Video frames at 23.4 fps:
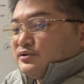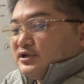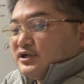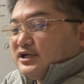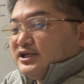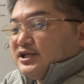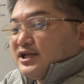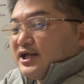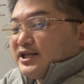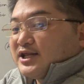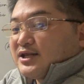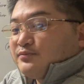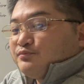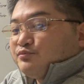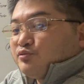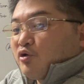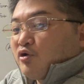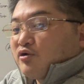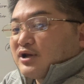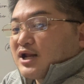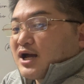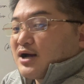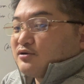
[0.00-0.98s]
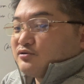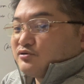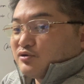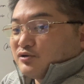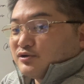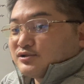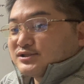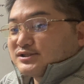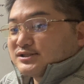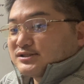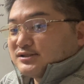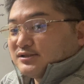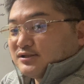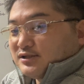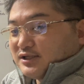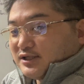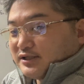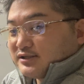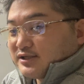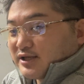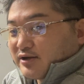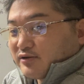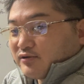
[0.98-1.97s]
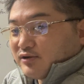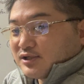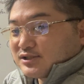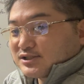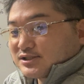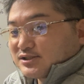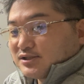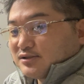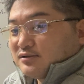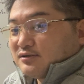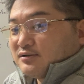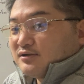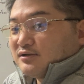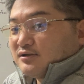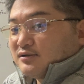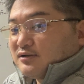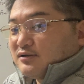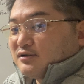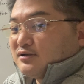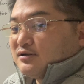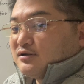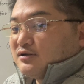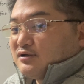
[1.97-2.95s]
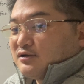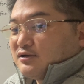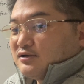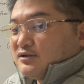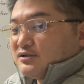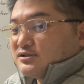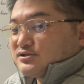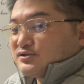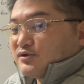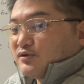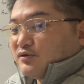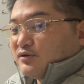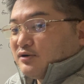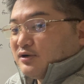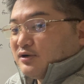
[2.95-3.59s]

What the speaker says: relative pronoun clause in English. So